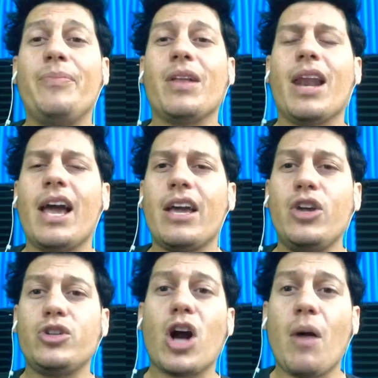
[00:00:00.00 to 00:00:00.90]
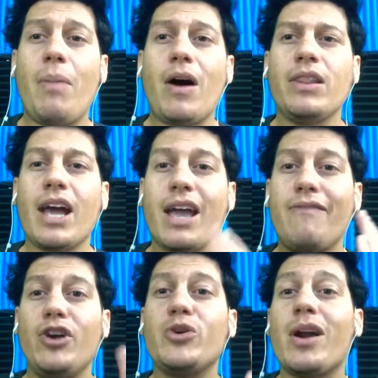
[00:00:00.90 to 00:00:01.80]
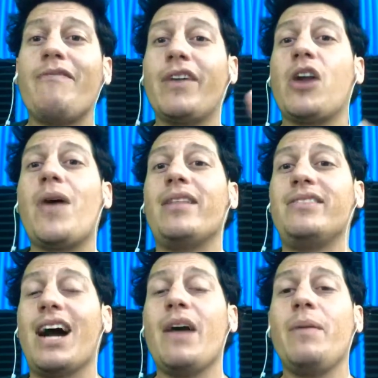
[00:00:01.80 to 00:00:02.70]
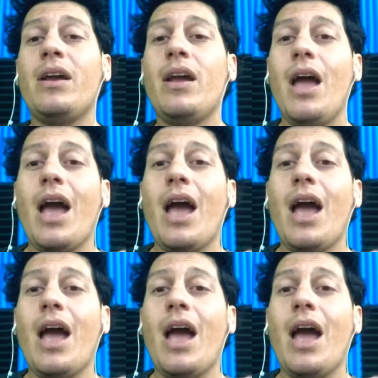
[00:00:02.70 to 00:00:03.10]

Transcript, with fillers: like you talk about, like if you're trying to figure out timing,